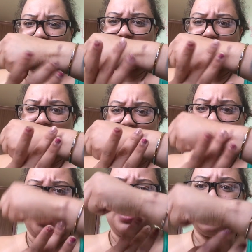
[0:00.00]
look at
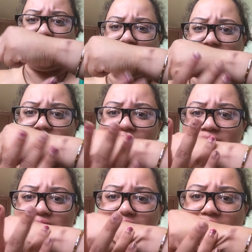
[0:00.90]
that, still
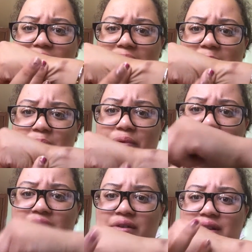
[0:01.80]

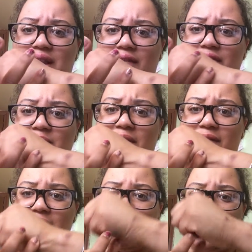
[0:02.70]
product left in my
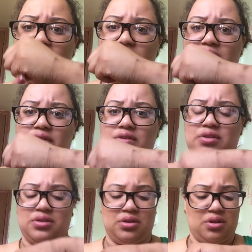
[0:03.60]

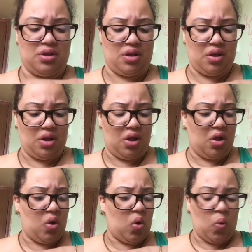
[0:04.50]
fingers
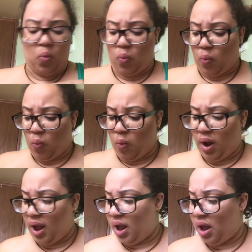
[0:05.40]

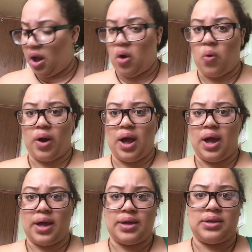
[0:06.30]
wow
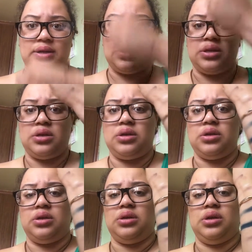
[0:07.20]
guys
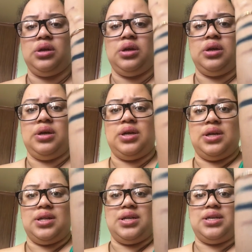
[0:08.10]

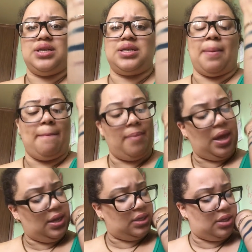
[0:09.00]
this is
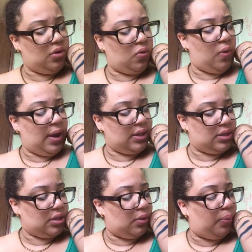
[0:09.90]
amazing
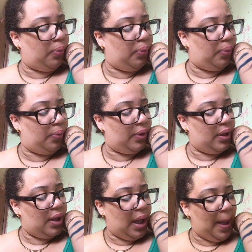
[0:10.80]
quality
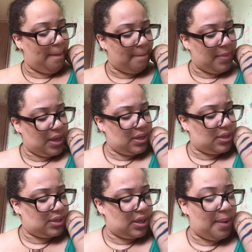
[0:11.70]

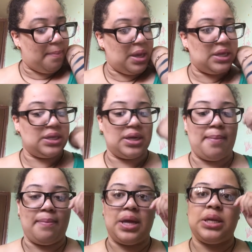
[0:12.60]
amazing amazing
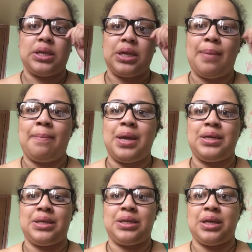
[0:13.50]
amazing
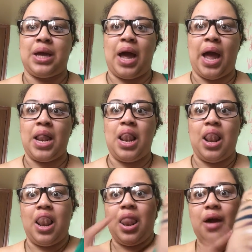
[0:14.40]
amazing i
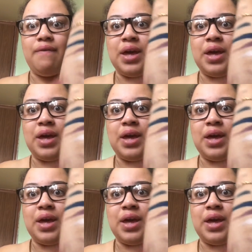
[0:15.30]
love